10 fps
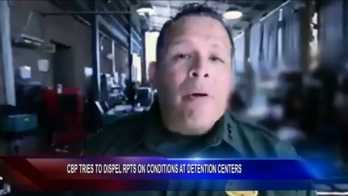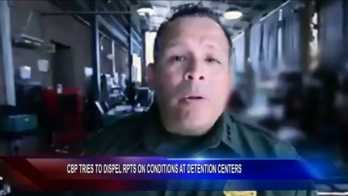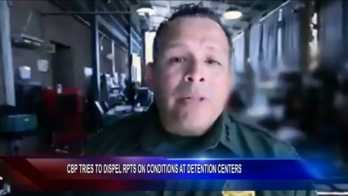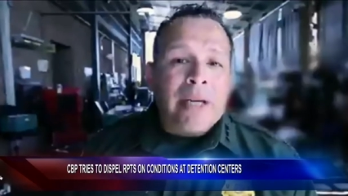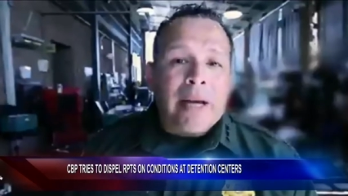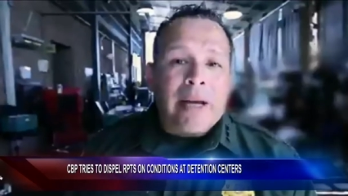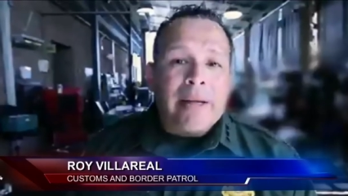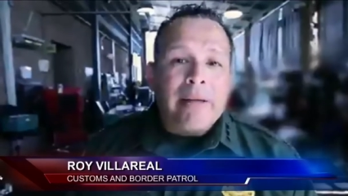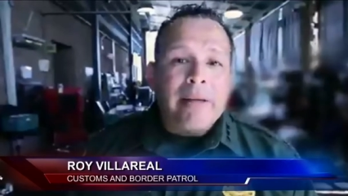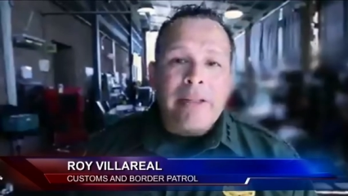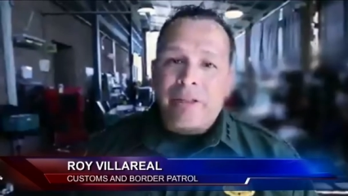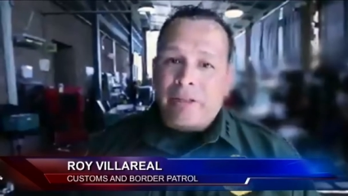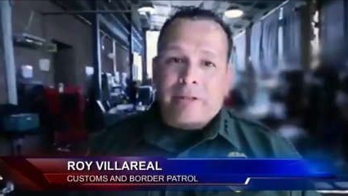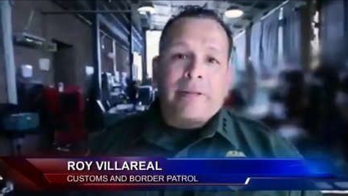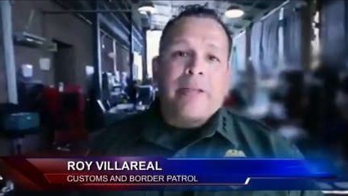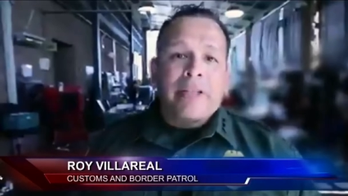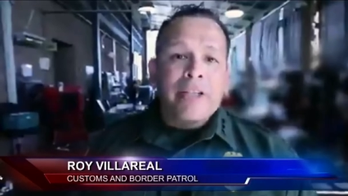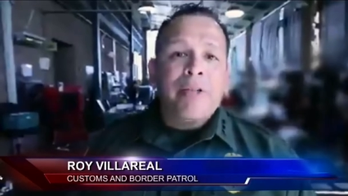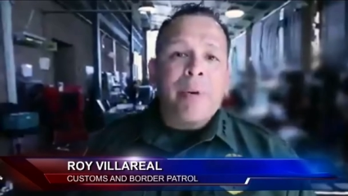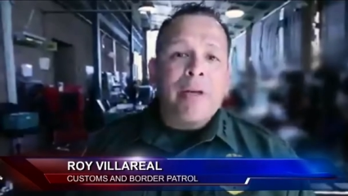My goal today is to
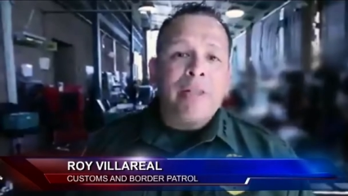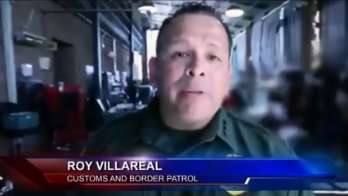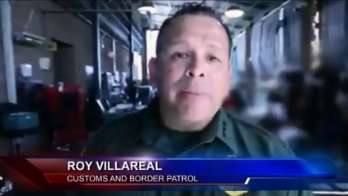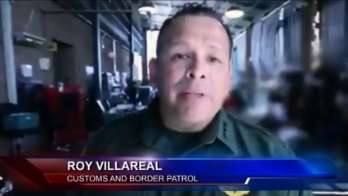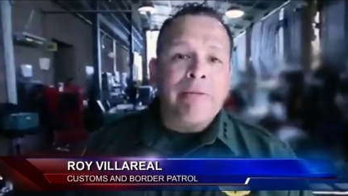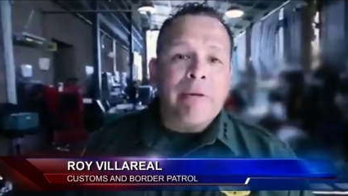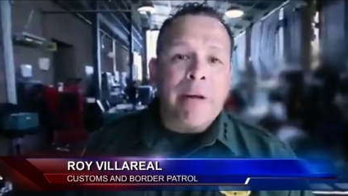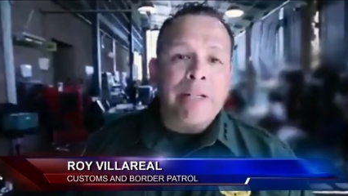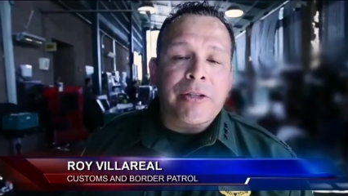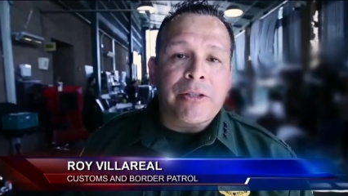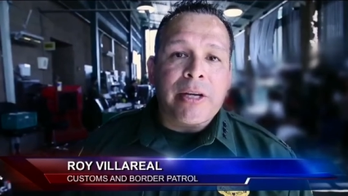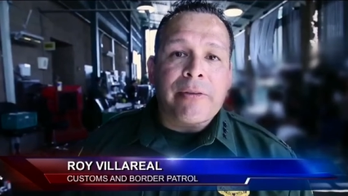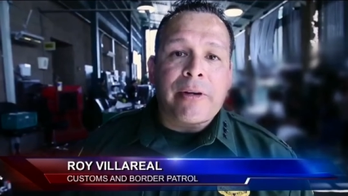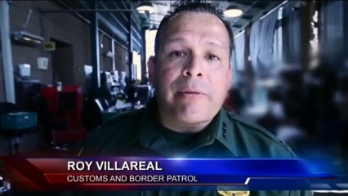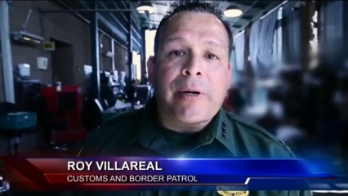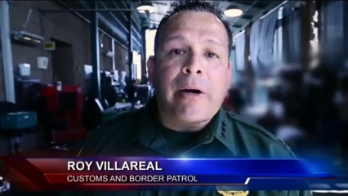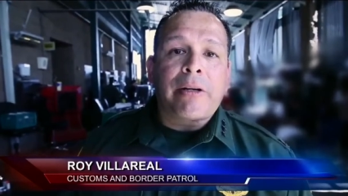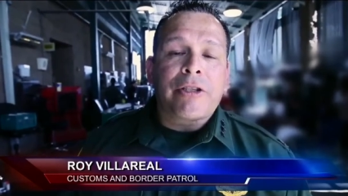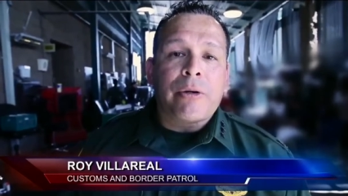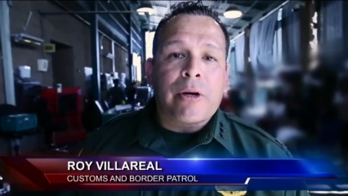dispel some of the misinformation that's out there in
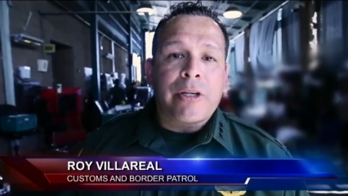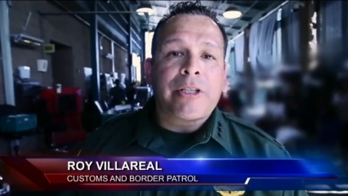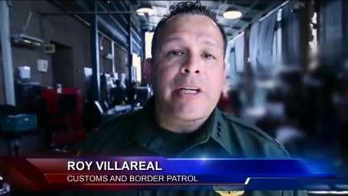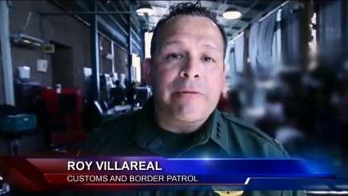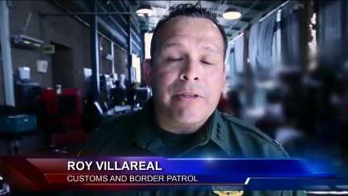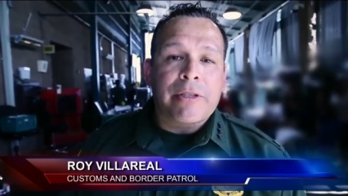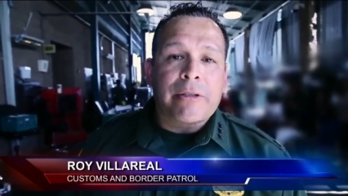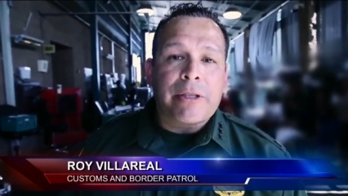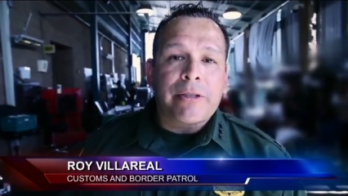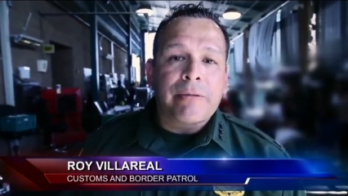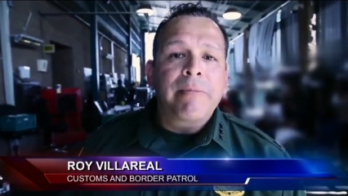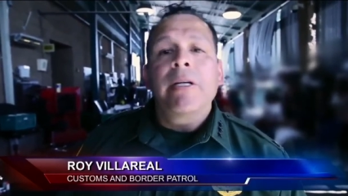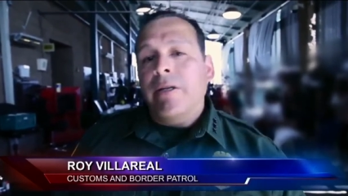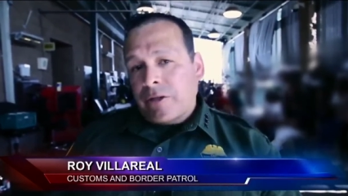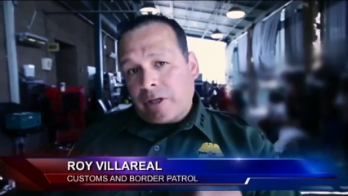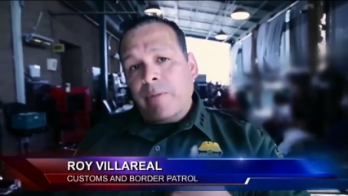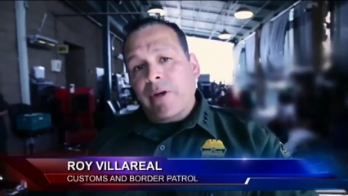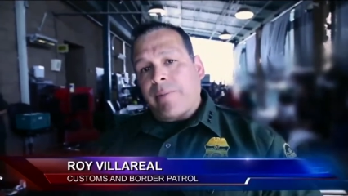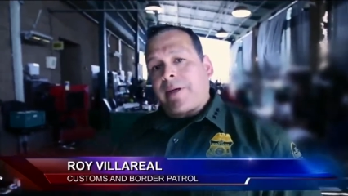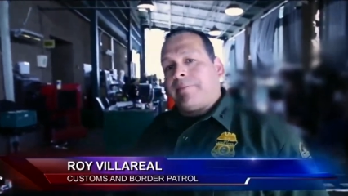regards to our detention facilities. So come